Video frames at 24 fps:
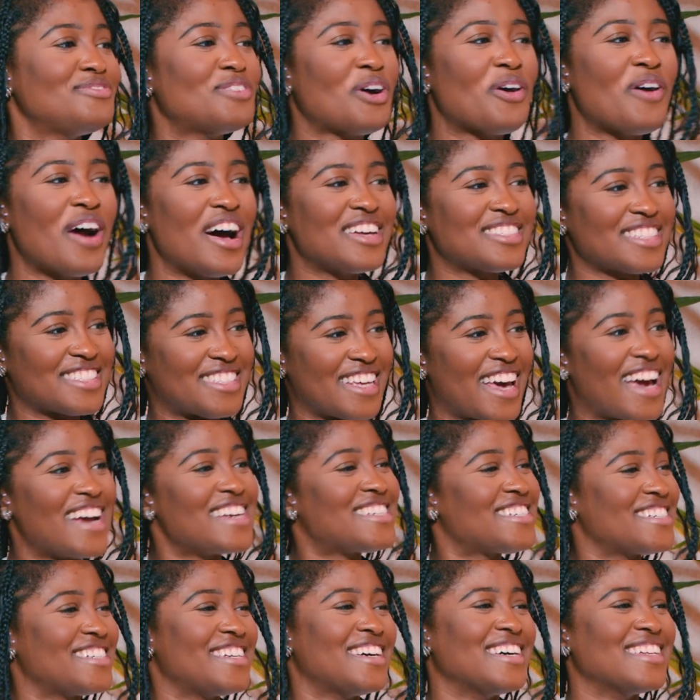
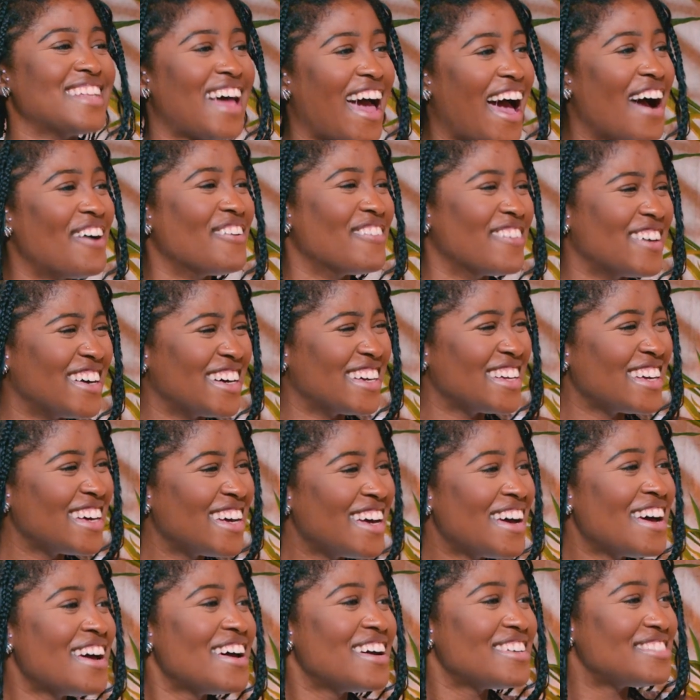hesitation on that one.
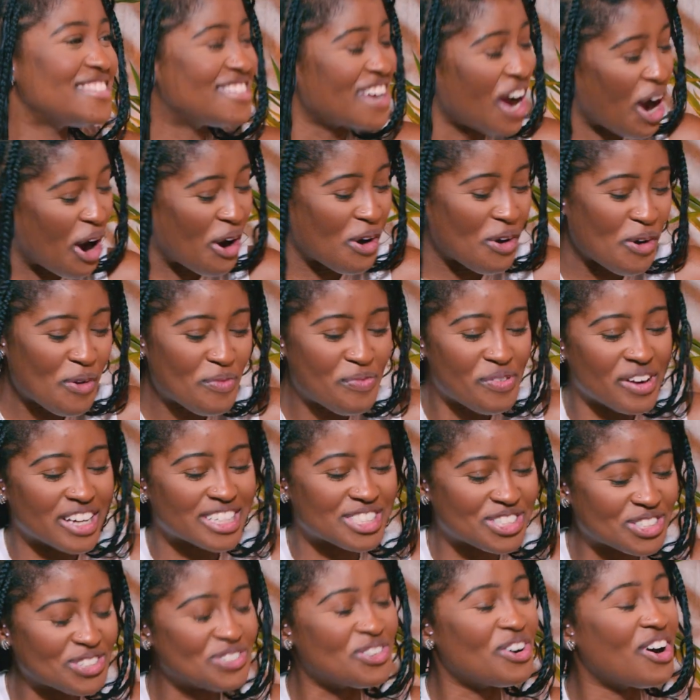Yo, who
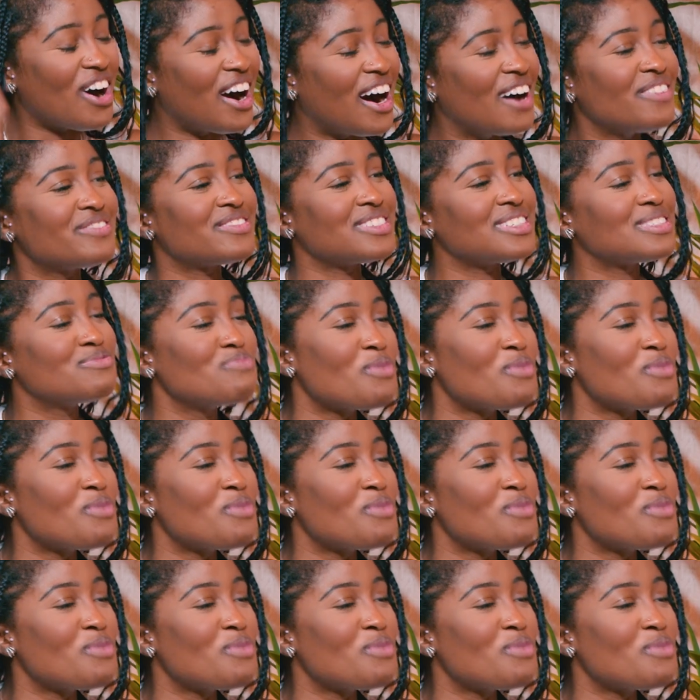pissed you off this